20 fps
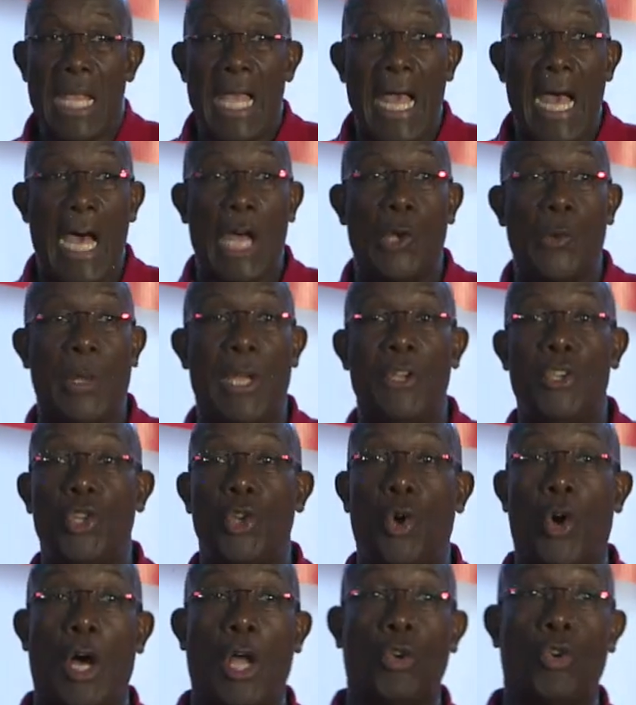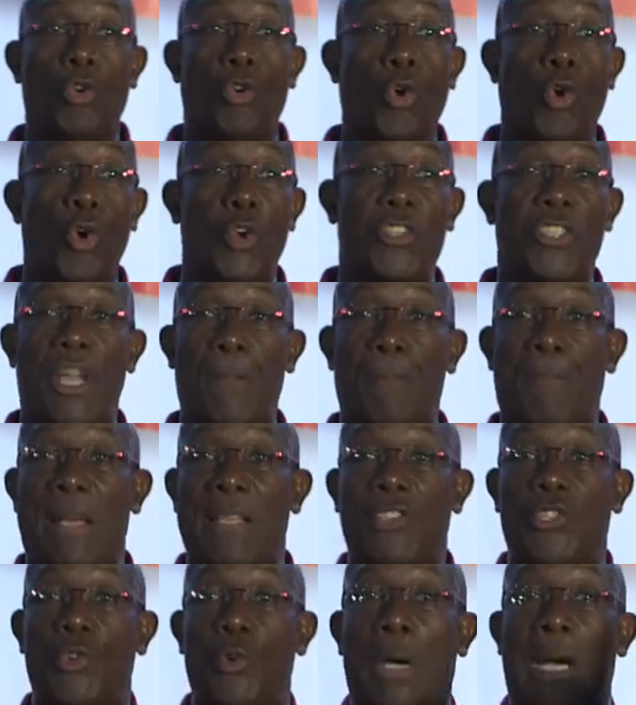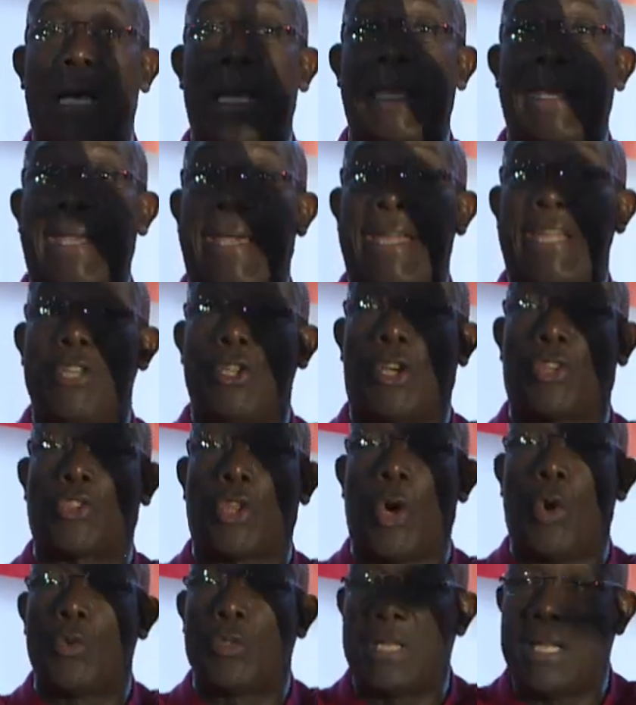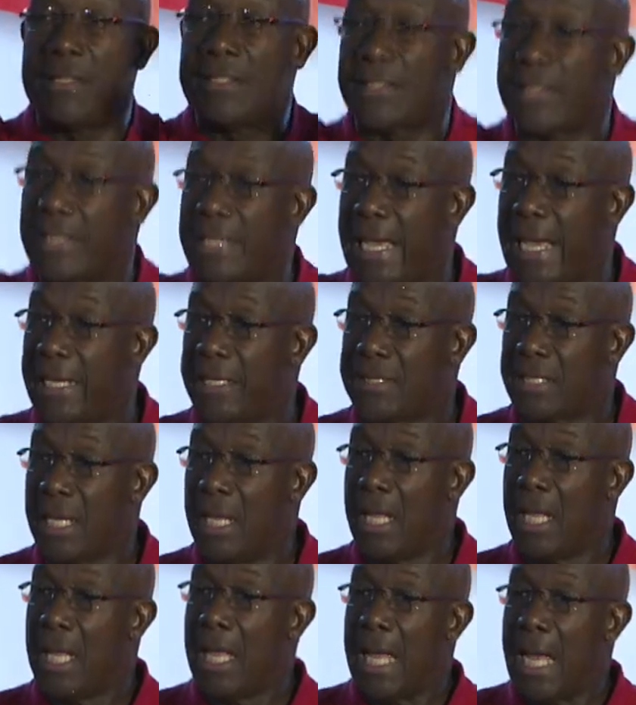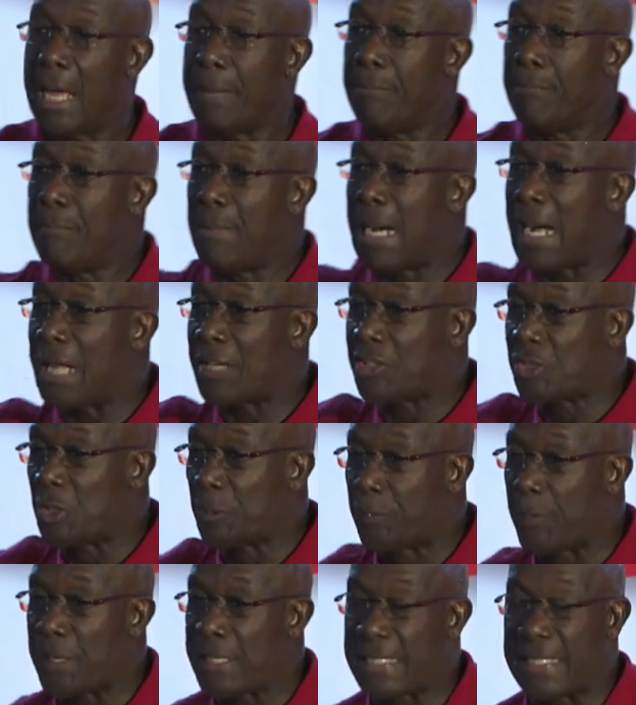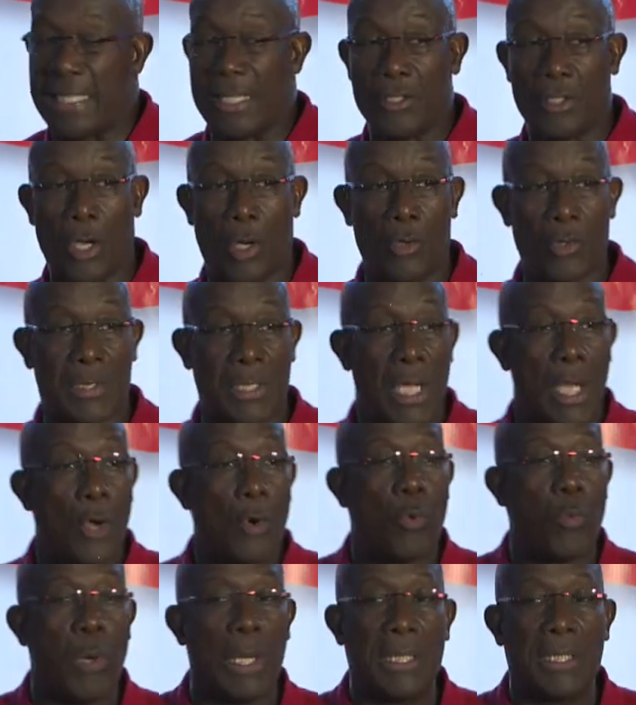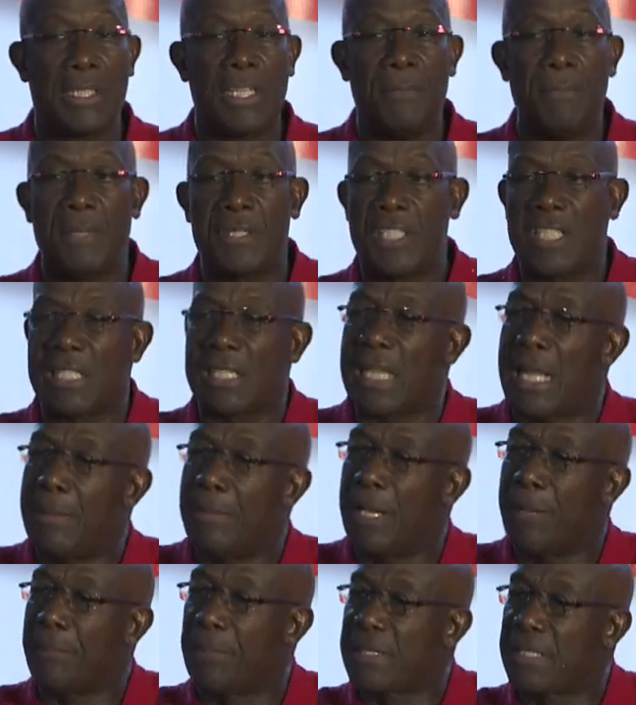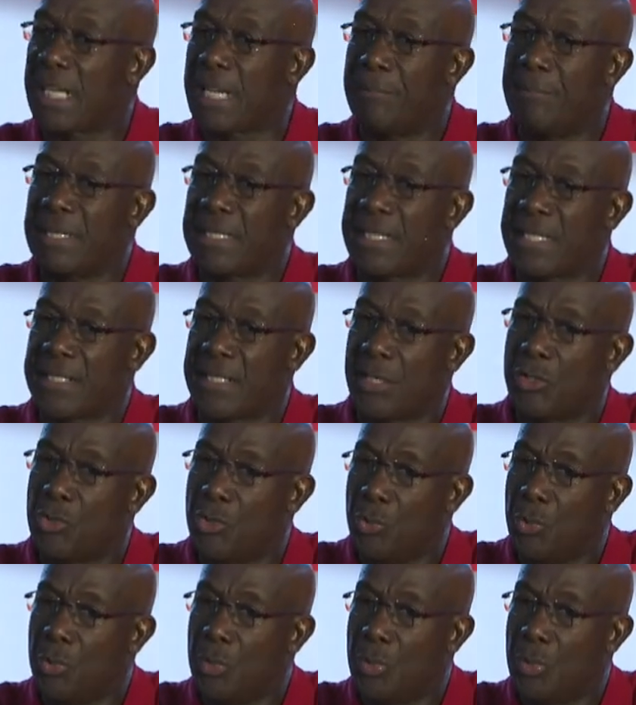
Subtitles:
And when you all rose up as you are here in your thousands tonight and marched to President House, what did Mrs. Kamala Prasad Bissesa do?